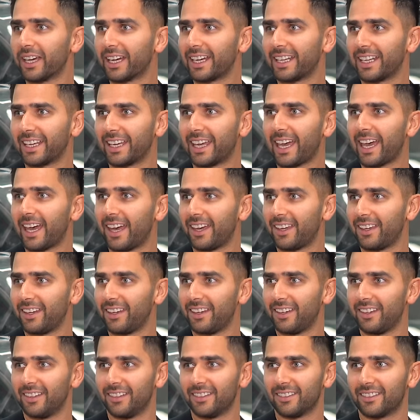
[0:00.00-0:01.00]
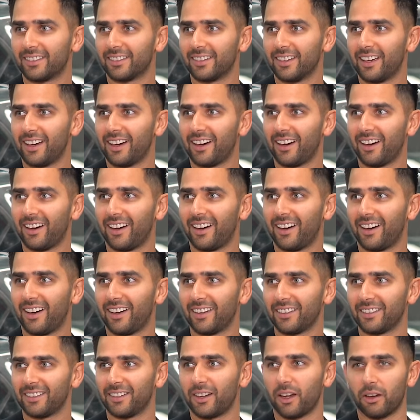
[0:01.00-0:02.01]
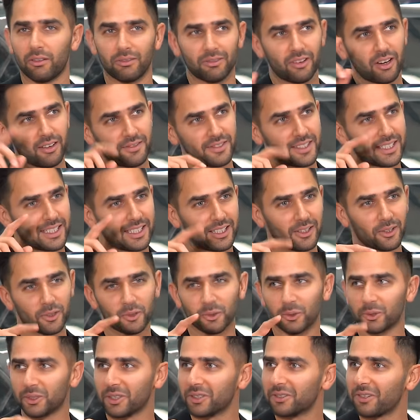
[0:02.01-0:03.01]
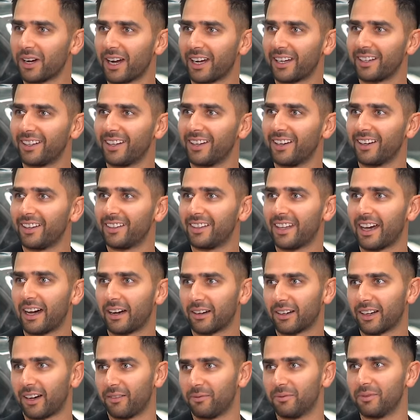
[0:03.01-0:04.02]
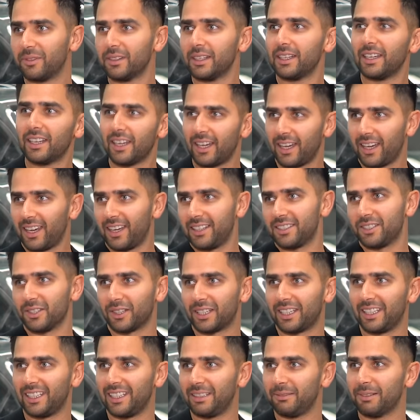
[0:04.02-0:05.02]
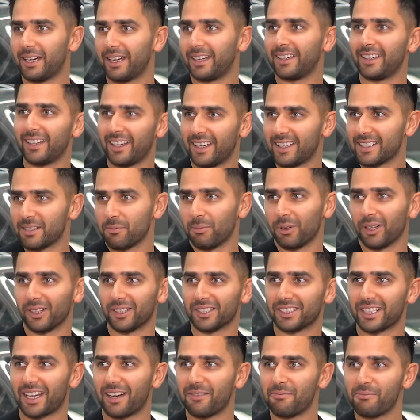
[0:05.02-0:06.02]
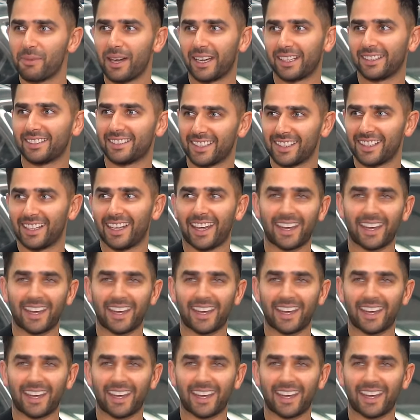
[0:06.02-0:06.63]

they're going to get is, you know, I've seen it on Auto Trader. Now come, here's your key, mate. Here's a bottle of champagne. See you